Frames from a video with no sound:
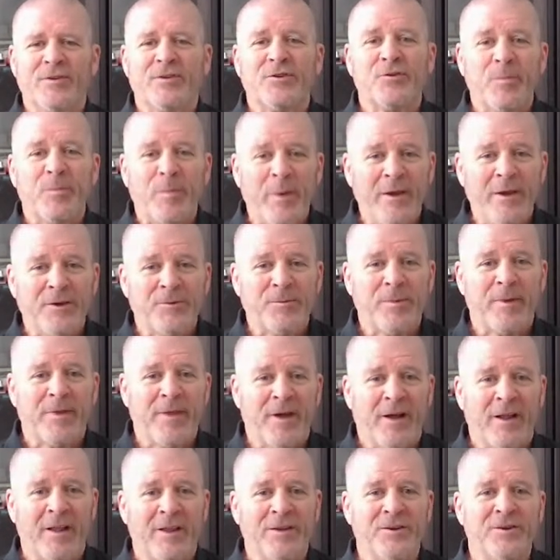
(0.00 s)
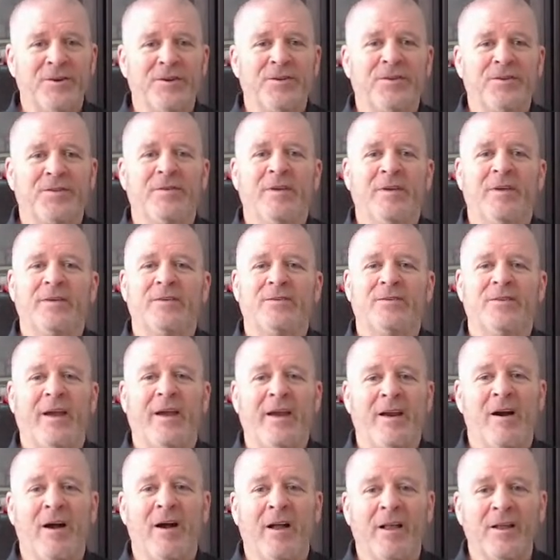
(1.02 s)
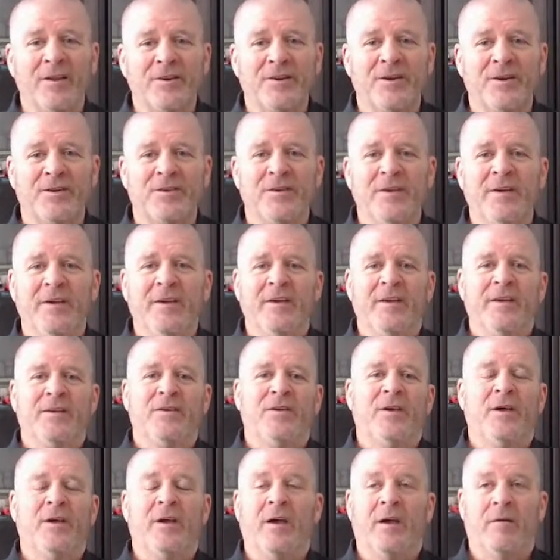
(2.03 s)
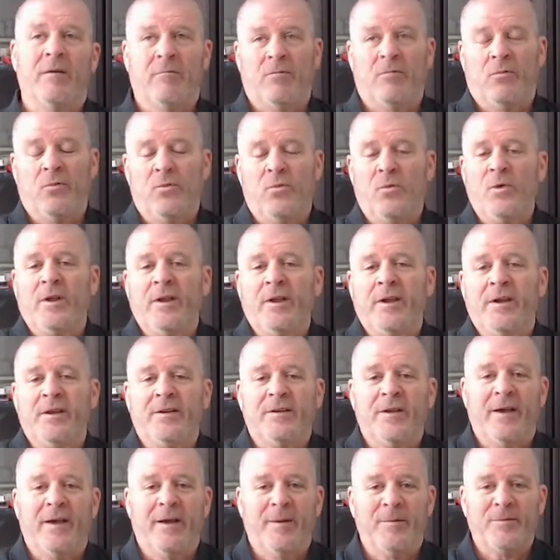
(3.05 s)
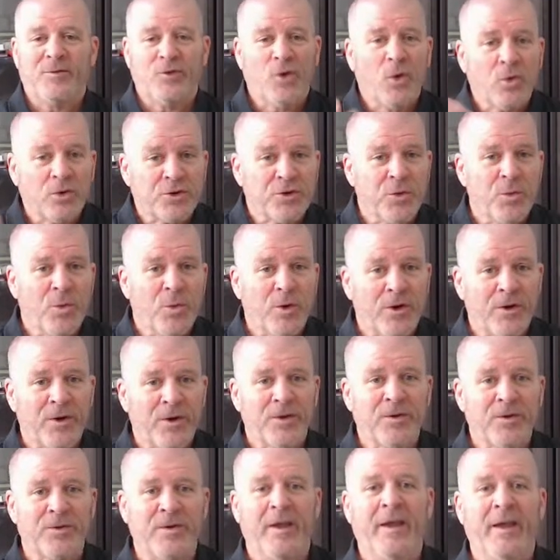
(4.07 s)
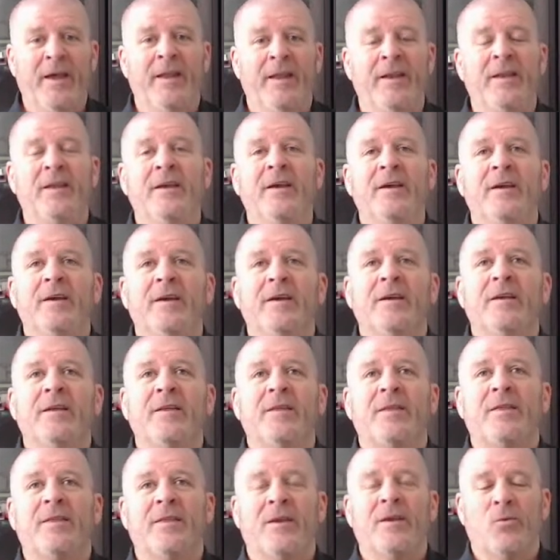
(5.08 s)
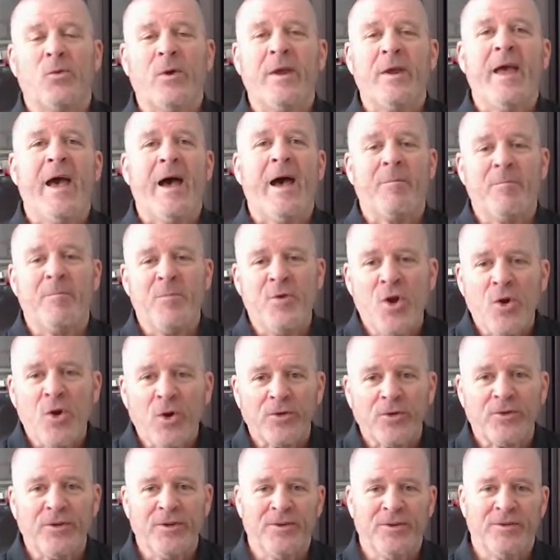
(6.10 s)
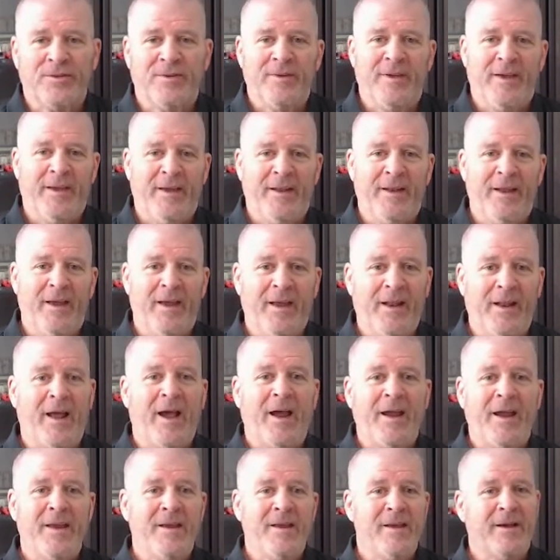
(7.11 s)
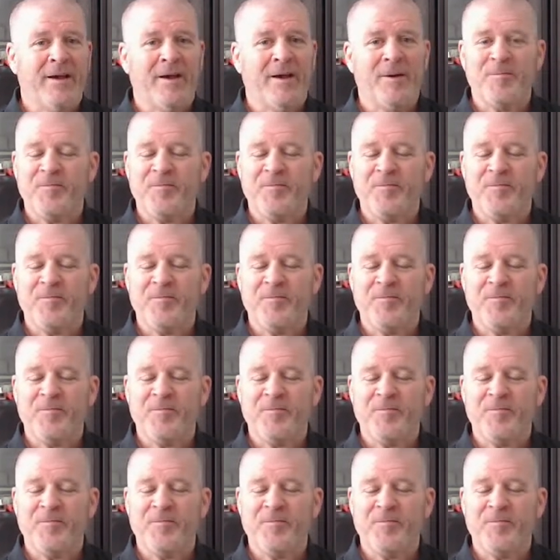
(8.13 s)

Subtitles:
speech pathologist, psychologist, really social workers, and the rehab nurses, and I've